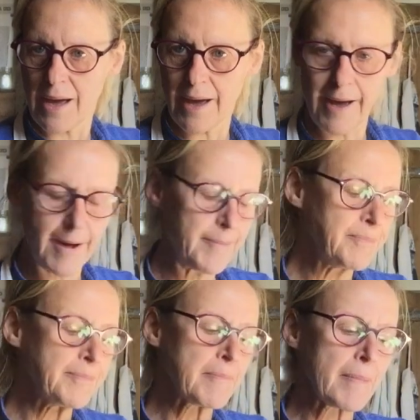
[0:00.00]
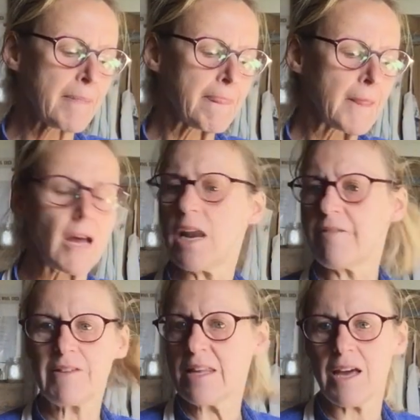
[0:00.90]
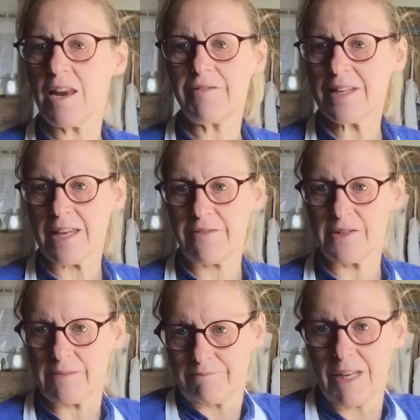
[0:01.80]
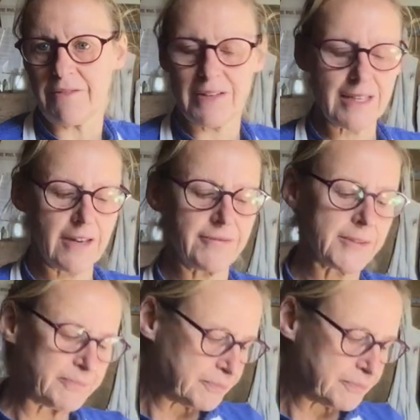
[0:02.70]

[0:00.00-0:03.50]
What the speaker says: A lovely gift, a lovely gift.